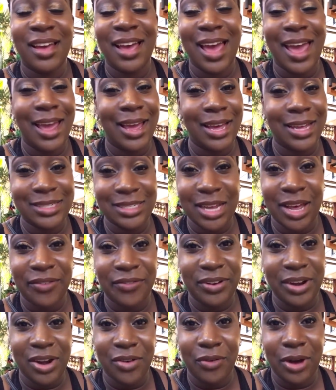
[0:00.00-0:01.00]
I ain't got time
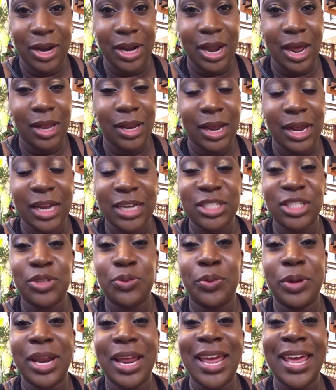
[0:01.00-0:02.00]
for that right now. Like, I
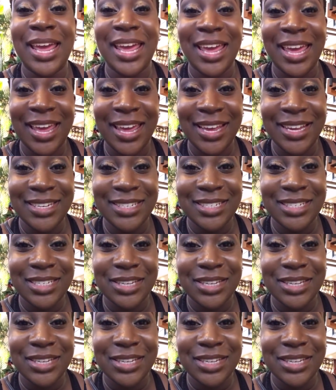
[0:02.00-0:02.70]
just want to eat